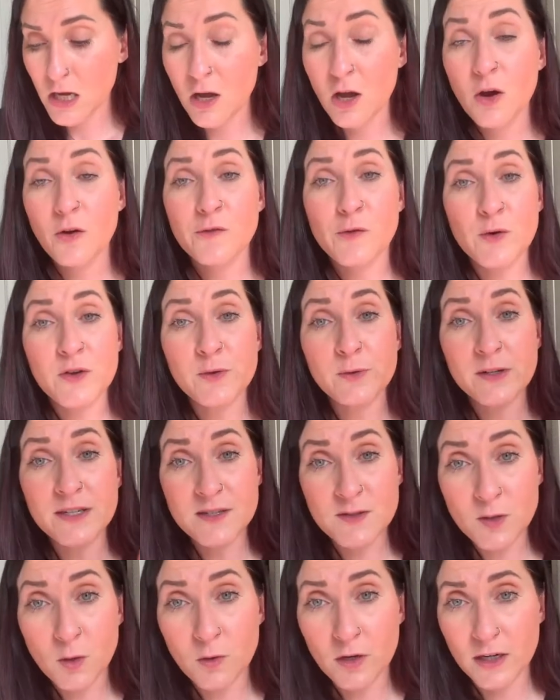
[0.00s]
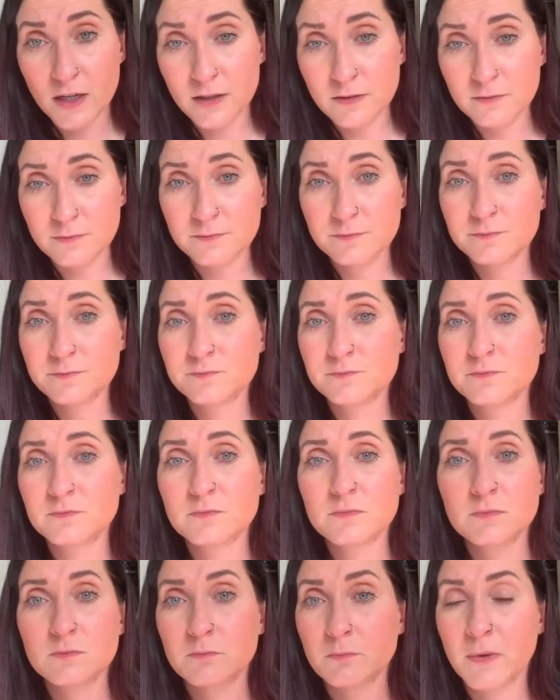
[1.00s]
For the resort,
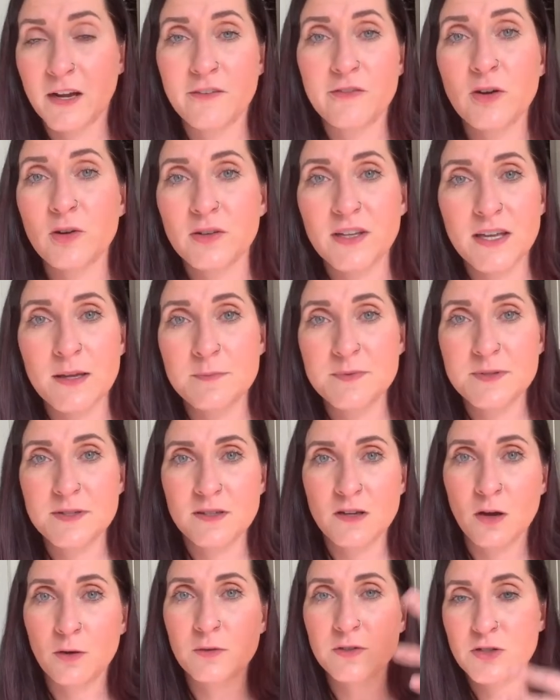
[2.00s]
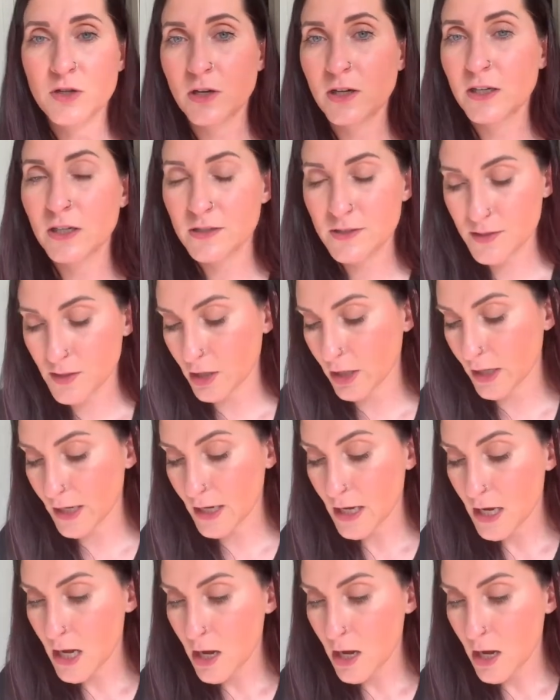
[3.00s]
my phone keeps going dark. Sorry.